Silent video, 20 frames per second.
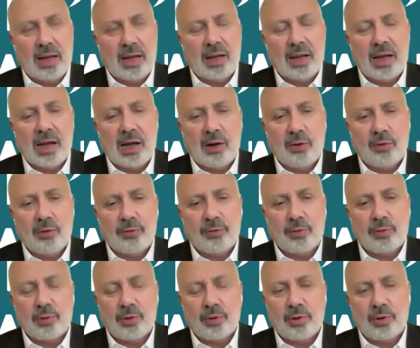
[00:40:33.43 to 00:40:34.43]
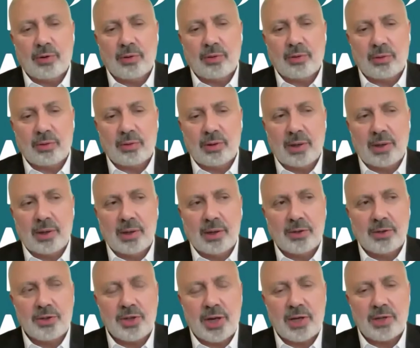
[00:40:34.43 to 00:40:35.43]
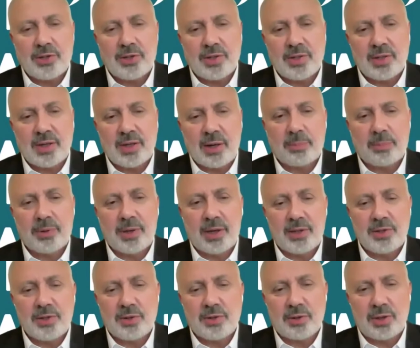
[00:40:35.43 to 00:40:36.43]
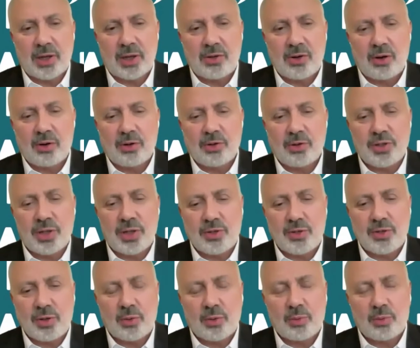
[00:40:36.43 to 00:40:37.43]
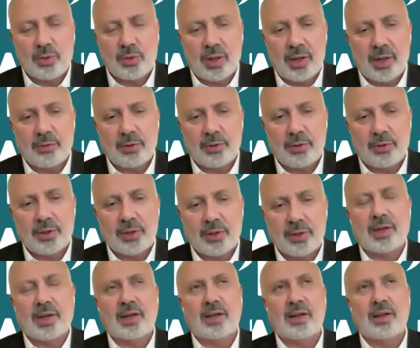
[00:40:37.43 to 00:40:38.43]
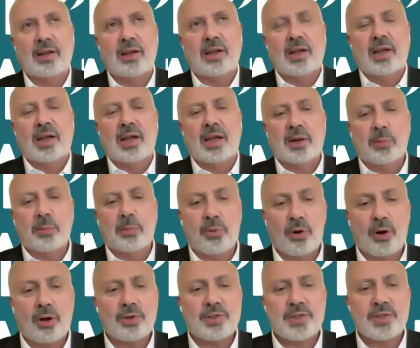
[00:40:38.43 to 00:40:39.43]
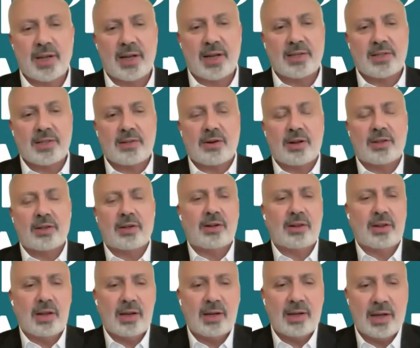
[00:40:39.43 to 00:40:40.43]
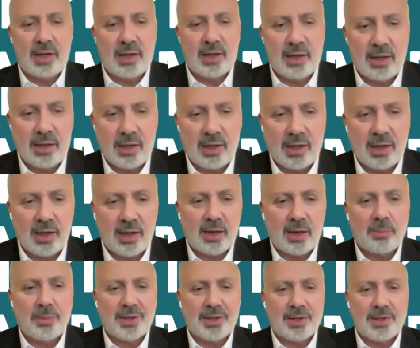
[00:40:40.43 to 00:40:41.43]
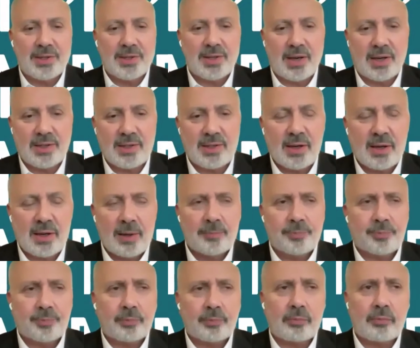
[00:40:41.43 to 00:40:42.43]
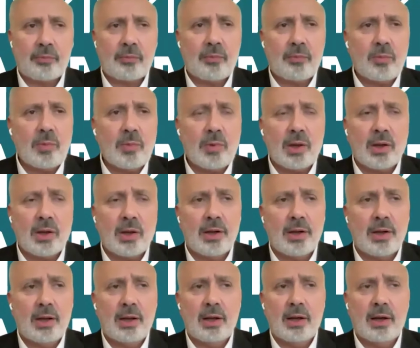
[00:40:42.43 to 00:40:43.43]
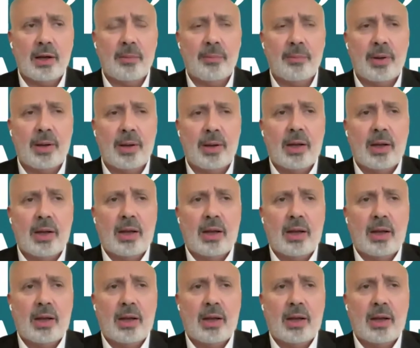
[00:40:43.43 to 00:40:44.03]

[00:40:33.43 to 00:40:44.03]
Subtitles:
allow for changes and updates to technology. So, like written in a broad sense rather than in a limited sense. I